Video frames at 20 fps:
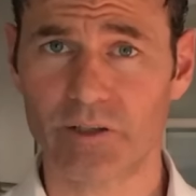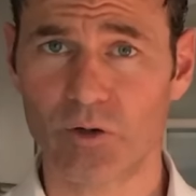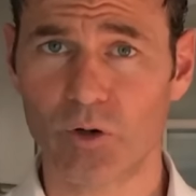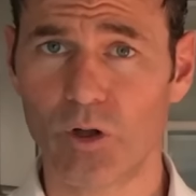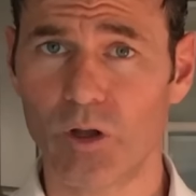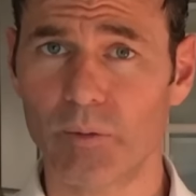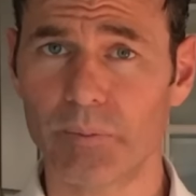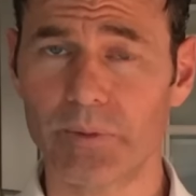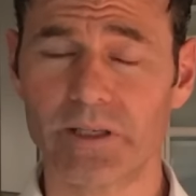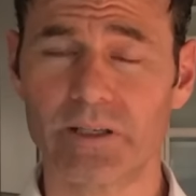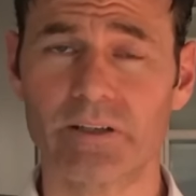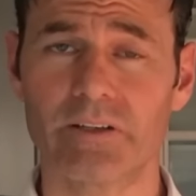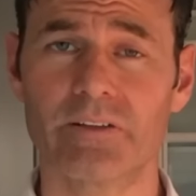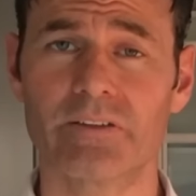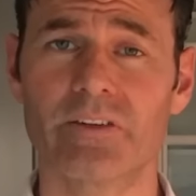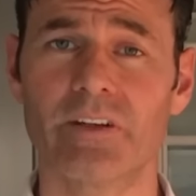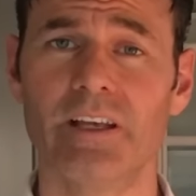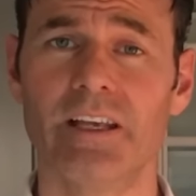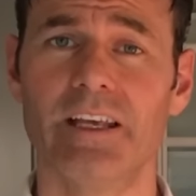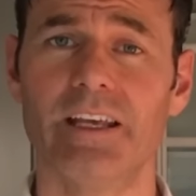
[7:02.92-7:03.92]
at all
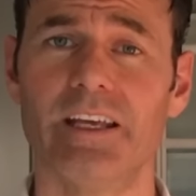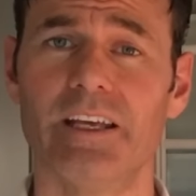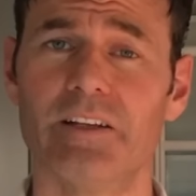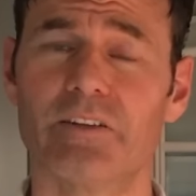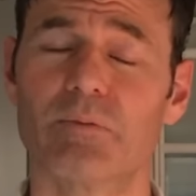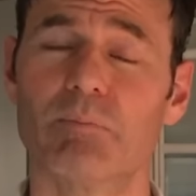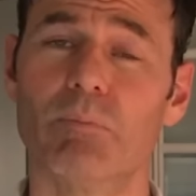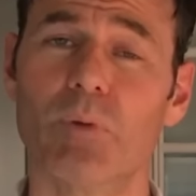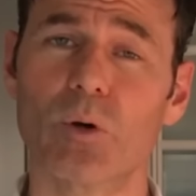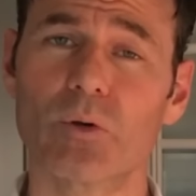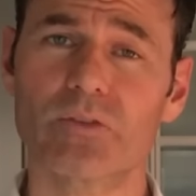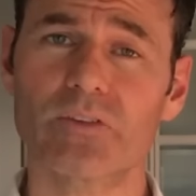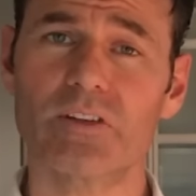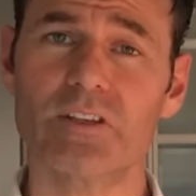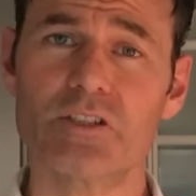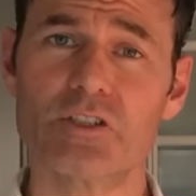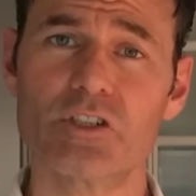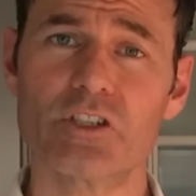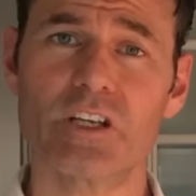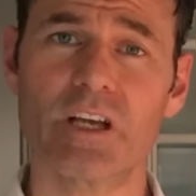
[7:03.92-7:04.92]
because it's
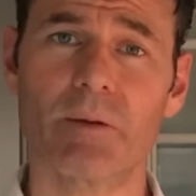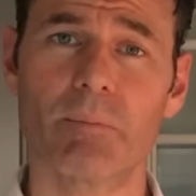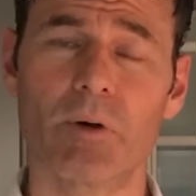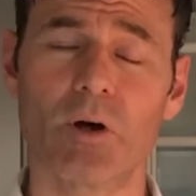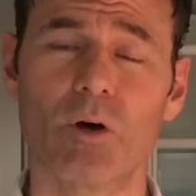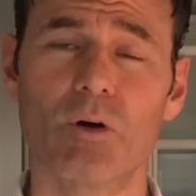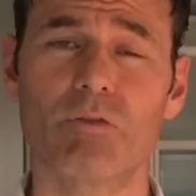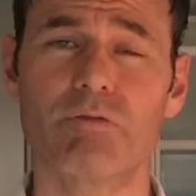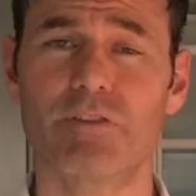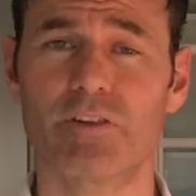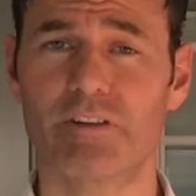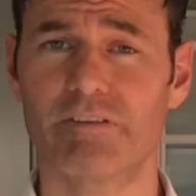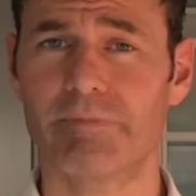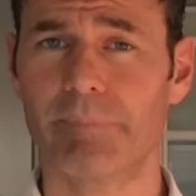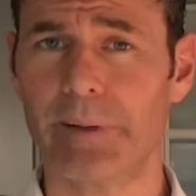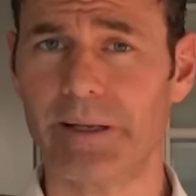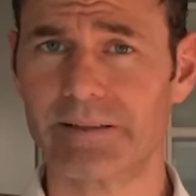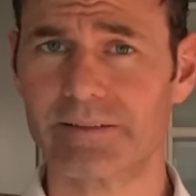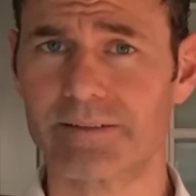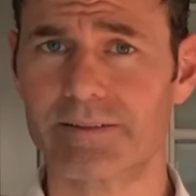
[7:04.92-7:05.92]
mostly GMO, full of
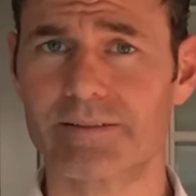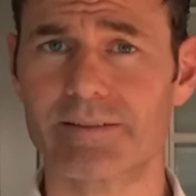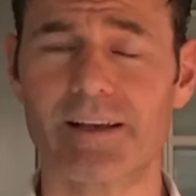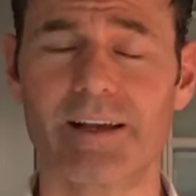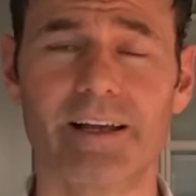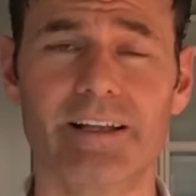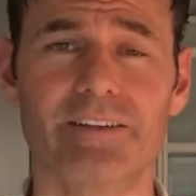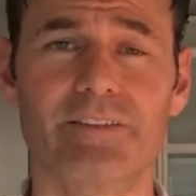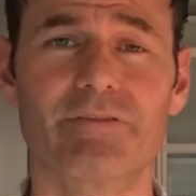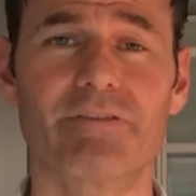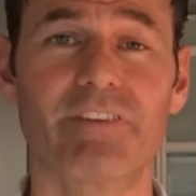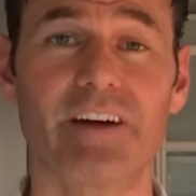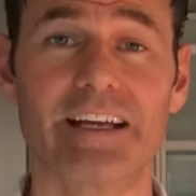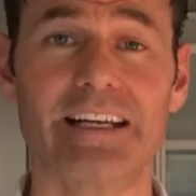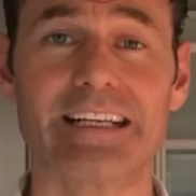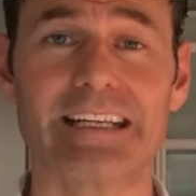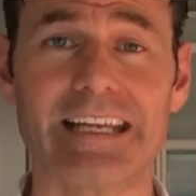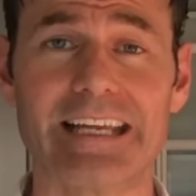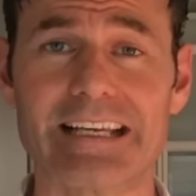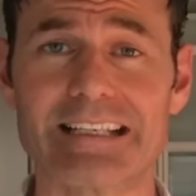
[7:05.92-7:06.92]
pesticides,
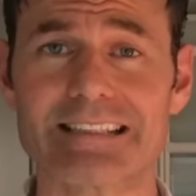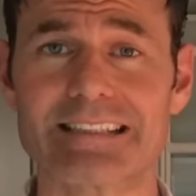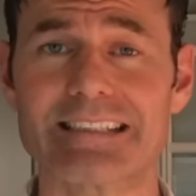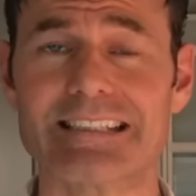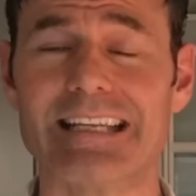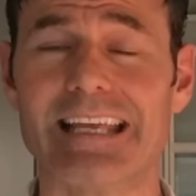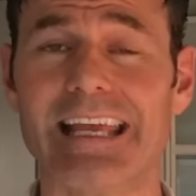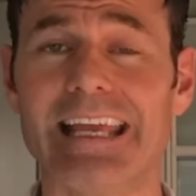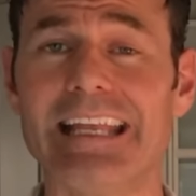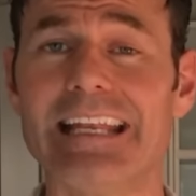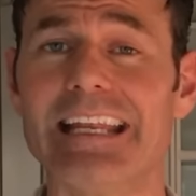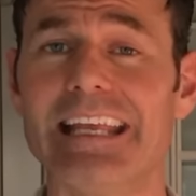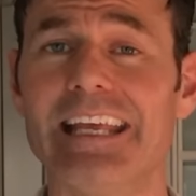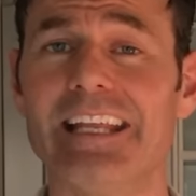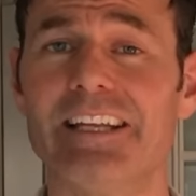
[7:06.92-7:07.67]
phytic acid, and